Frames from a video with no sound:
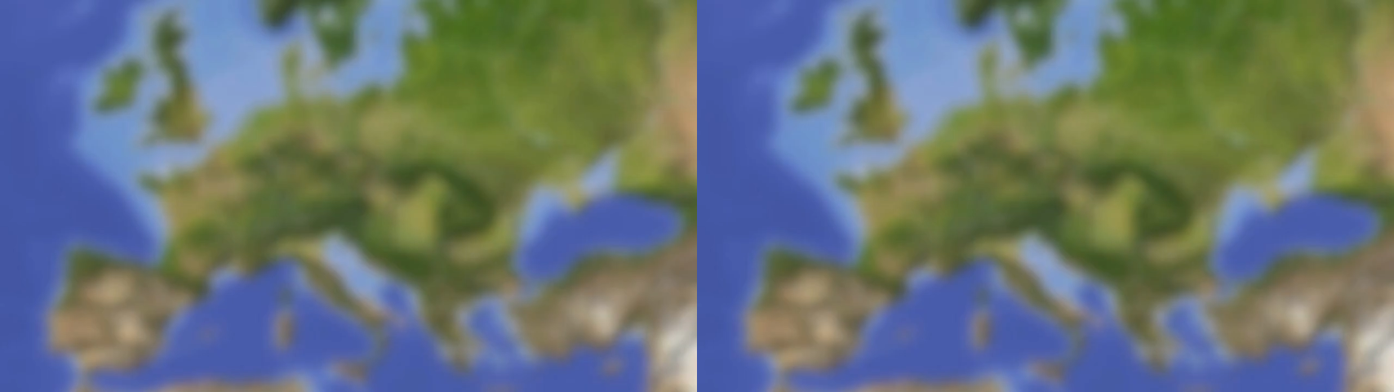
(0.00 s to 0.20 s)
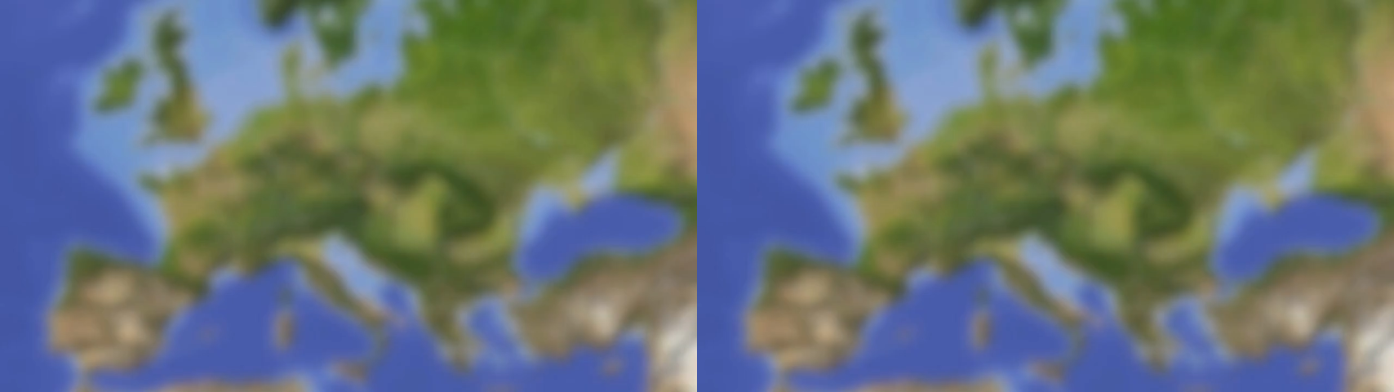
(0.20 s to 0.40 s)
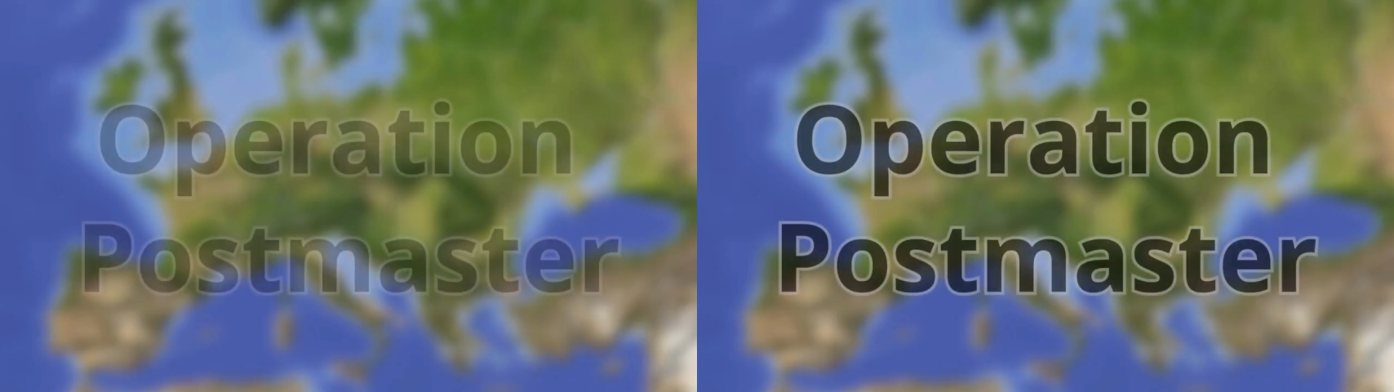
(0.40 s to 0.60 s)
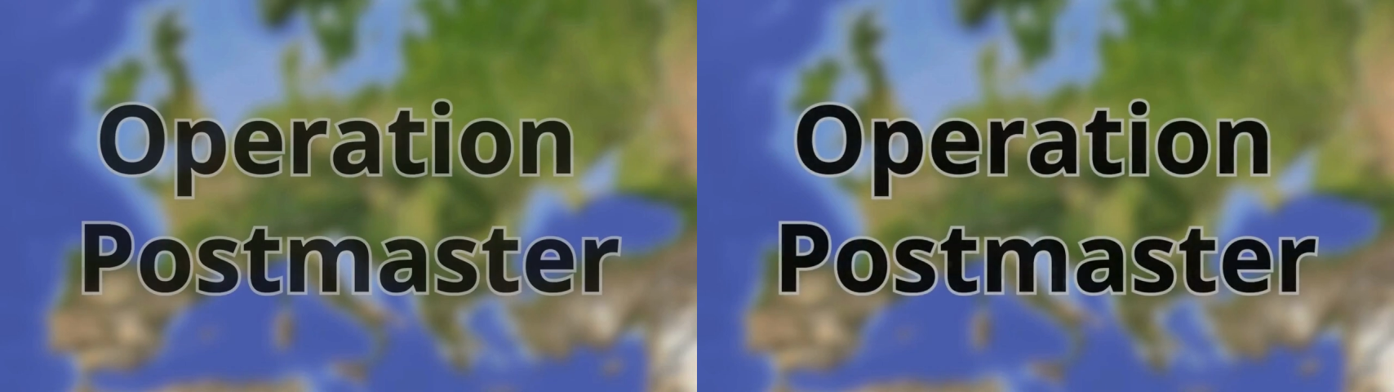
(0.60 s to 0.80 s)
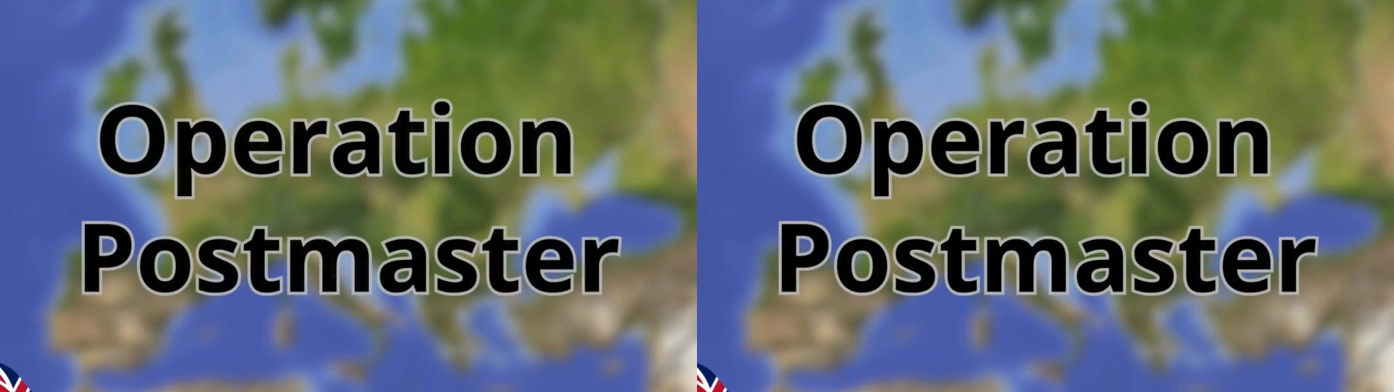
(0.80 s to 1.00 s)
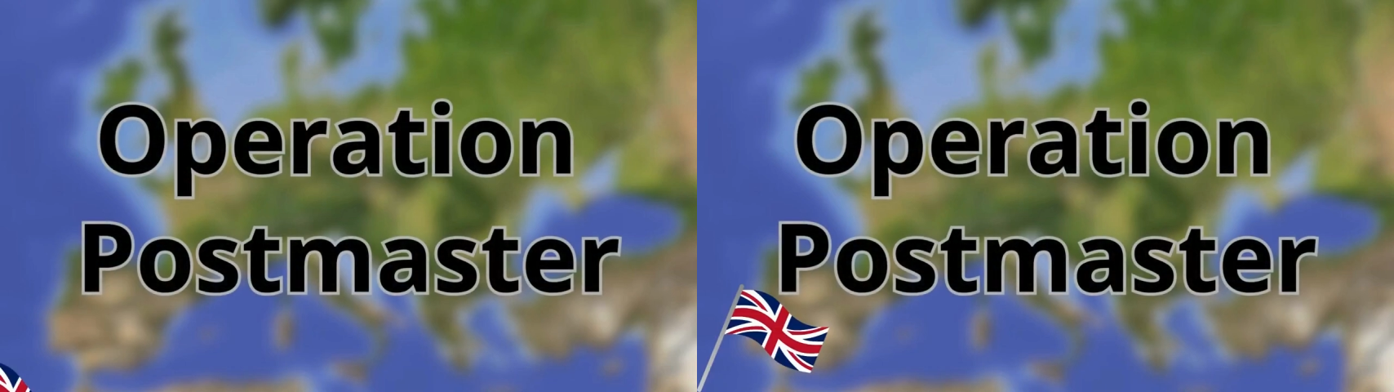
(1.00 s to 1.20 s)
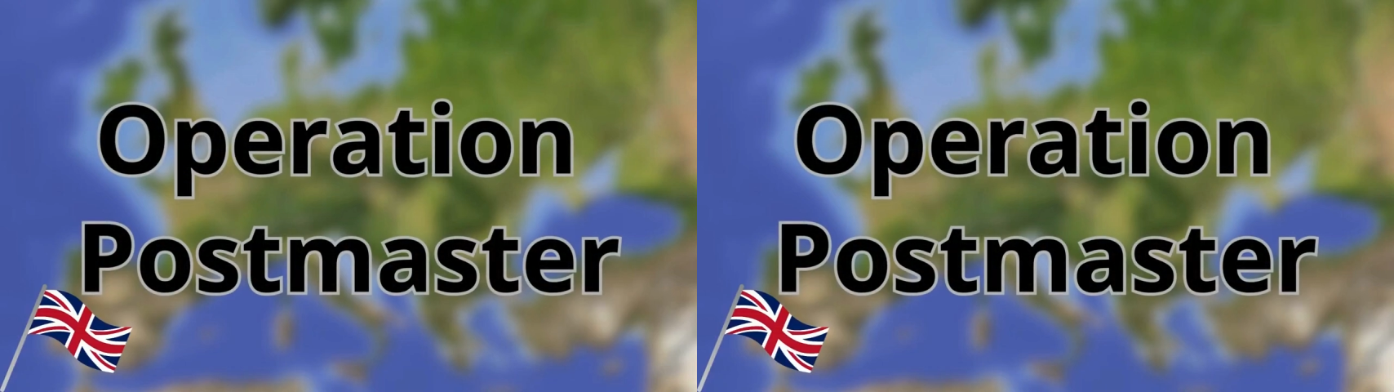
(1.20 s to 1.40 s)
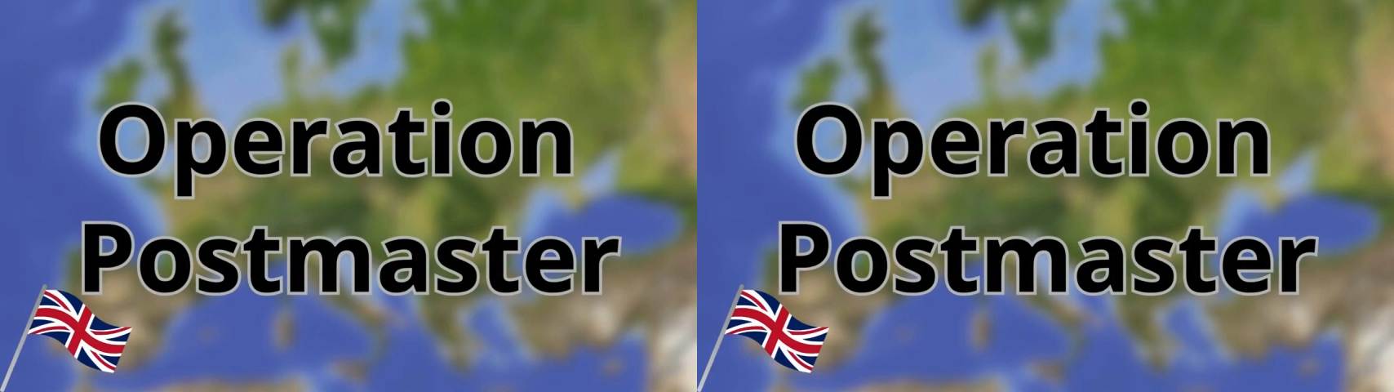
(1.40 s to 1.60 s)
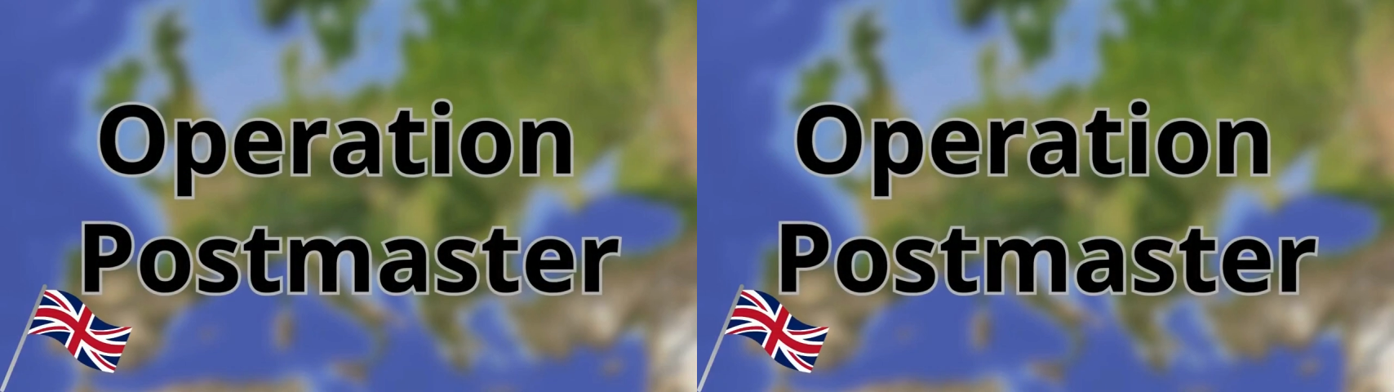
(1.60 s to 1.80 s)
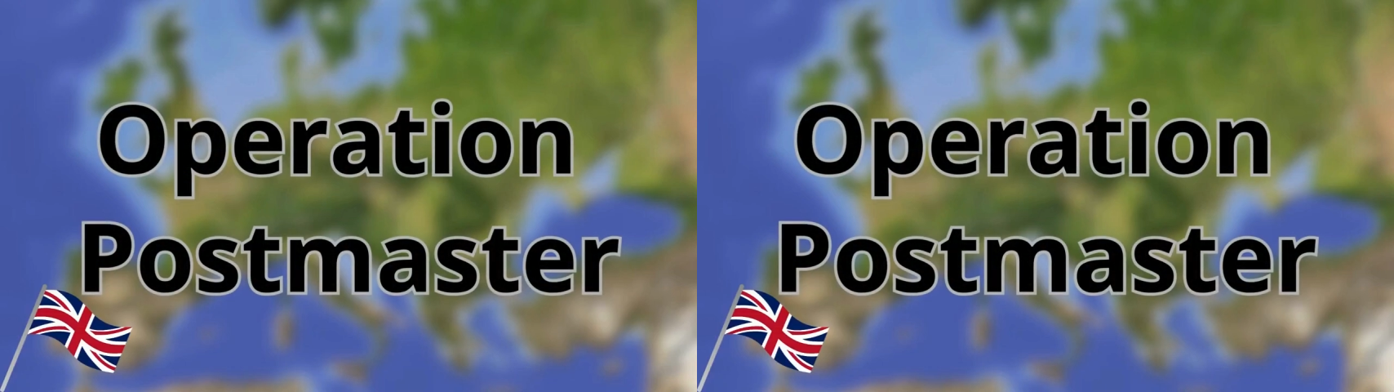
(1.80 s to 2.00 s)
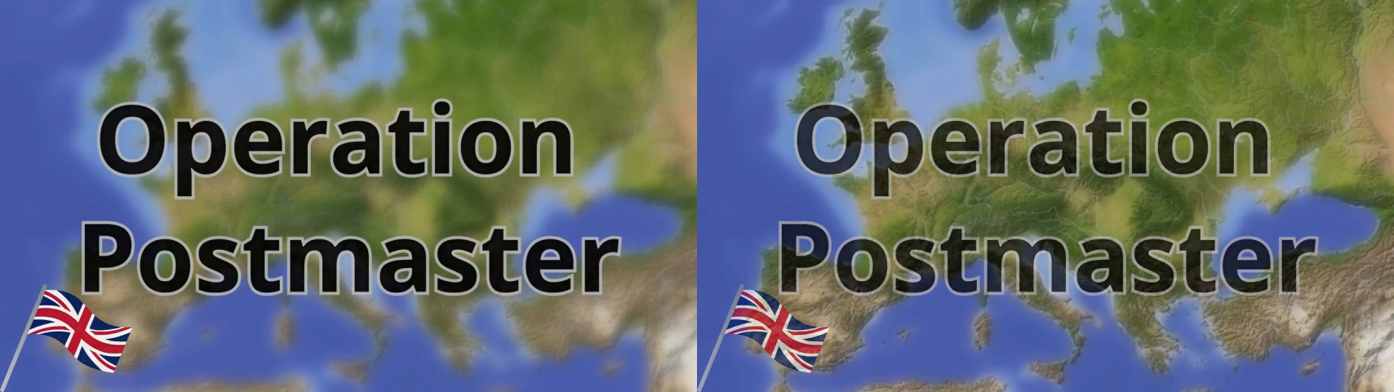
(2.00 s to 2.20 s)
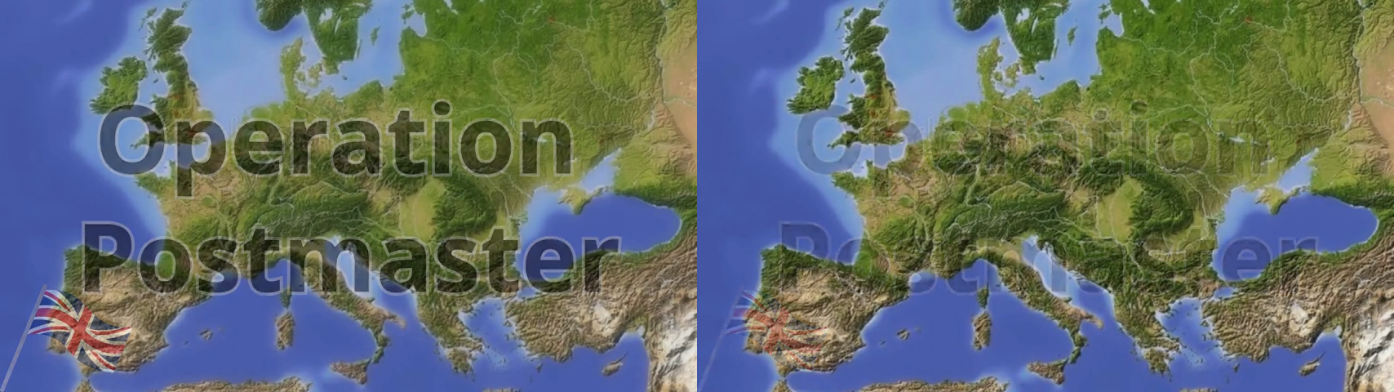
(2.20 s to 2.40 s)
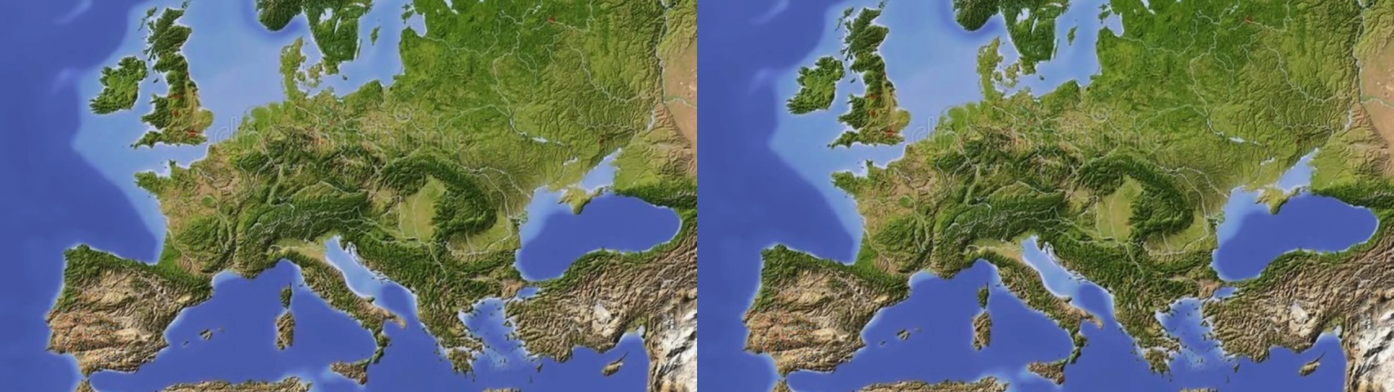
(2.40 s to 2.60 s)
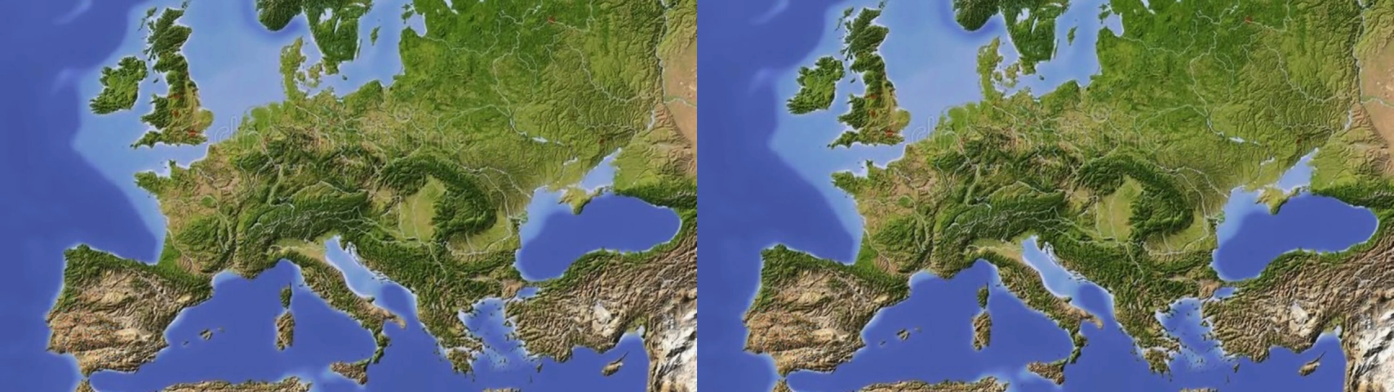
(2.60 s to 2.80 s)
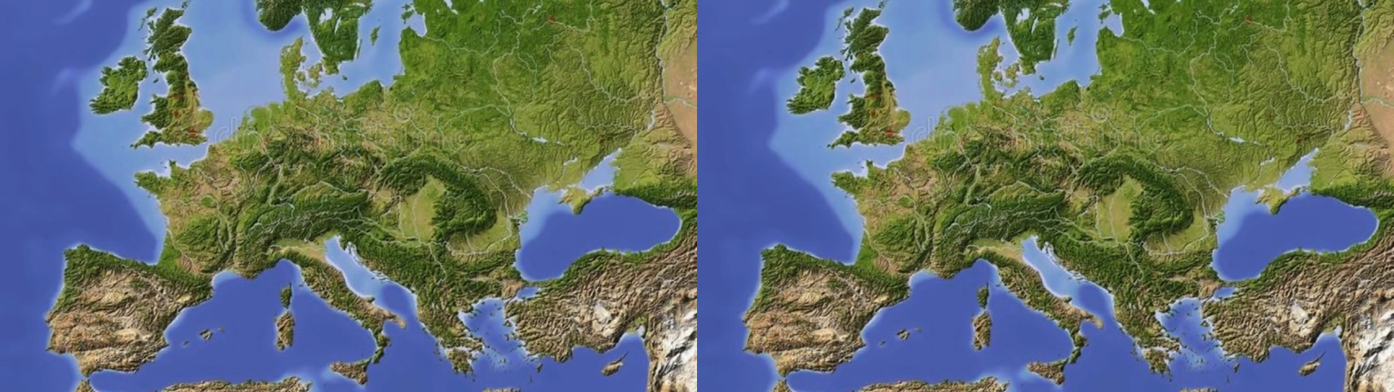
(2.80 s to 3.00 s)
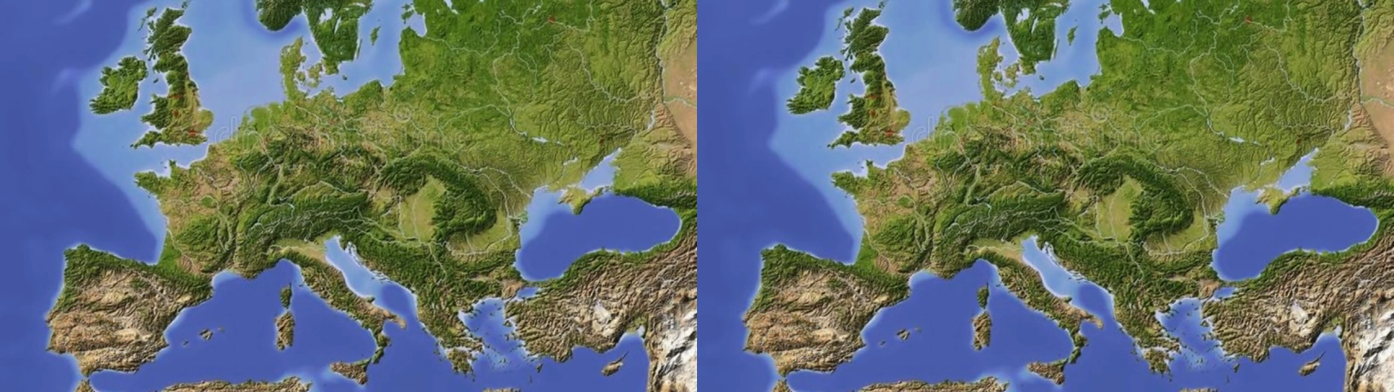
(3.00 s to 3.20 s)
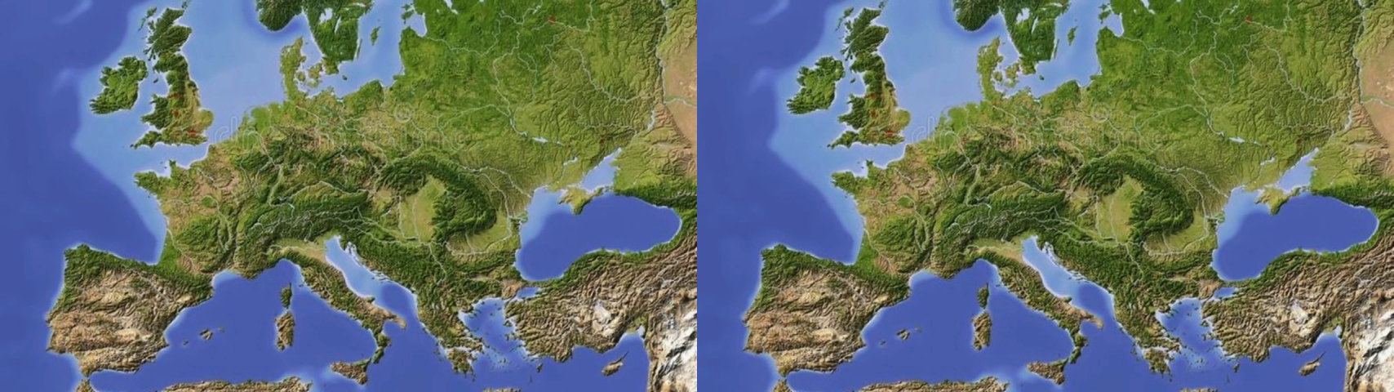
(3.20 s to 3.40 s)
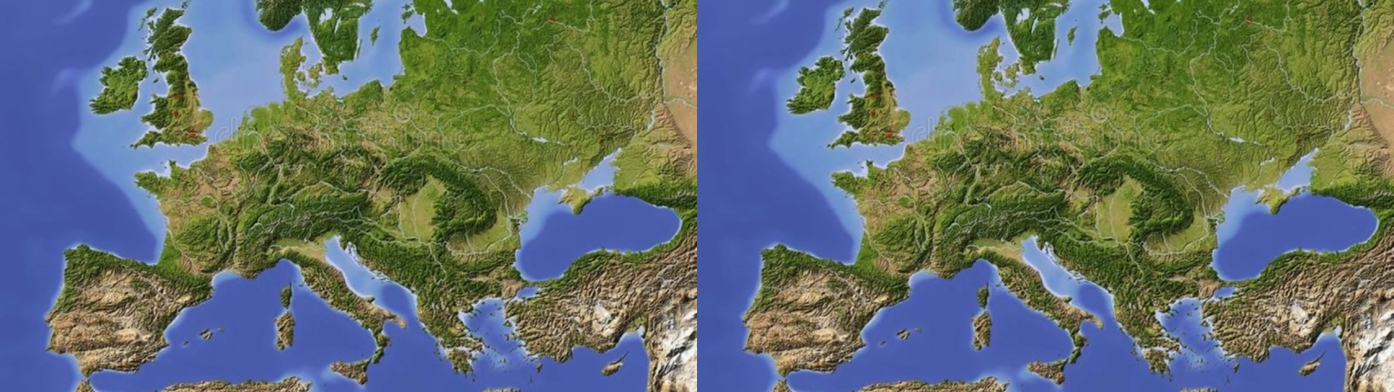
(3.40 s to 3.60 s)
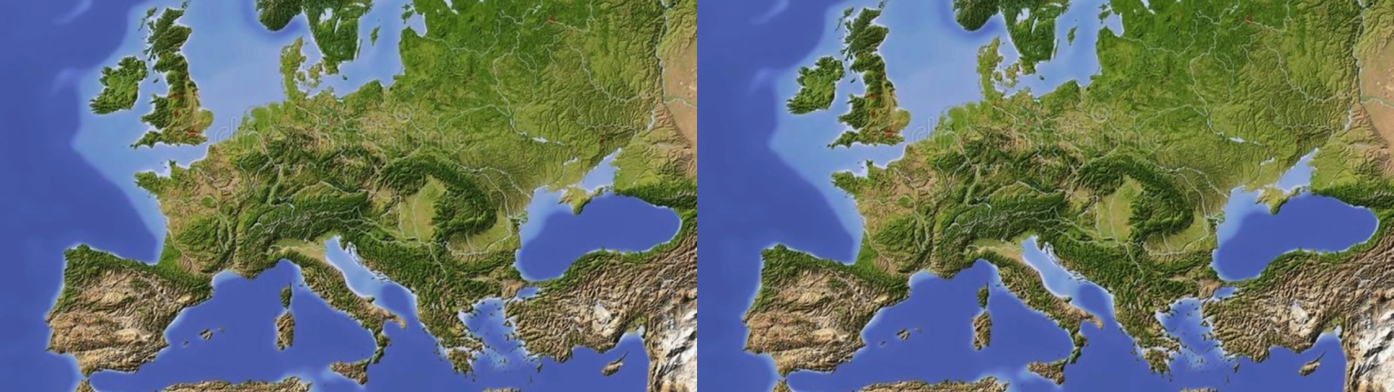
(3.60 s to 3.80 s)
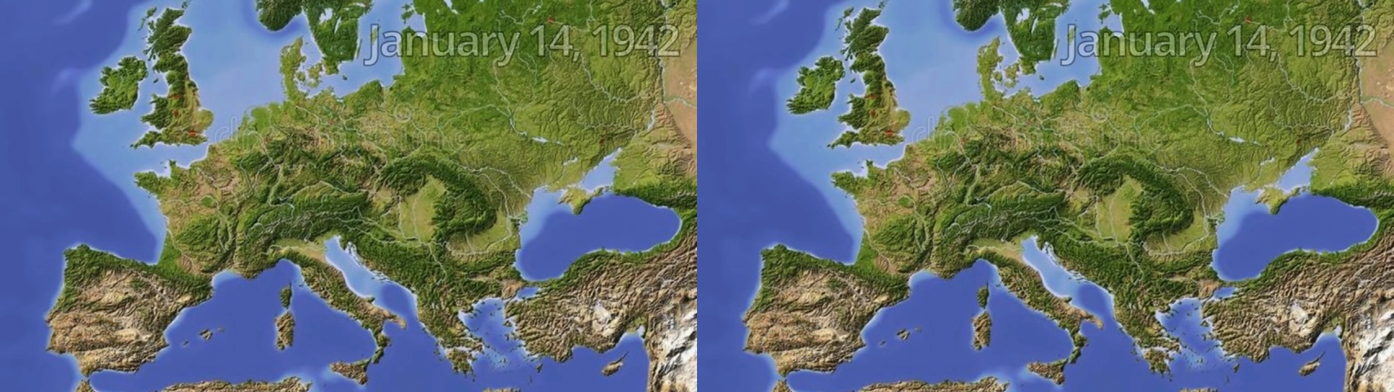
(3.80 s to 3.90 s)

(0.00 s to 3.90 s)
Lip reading: No face is visible, so there are no lips to read.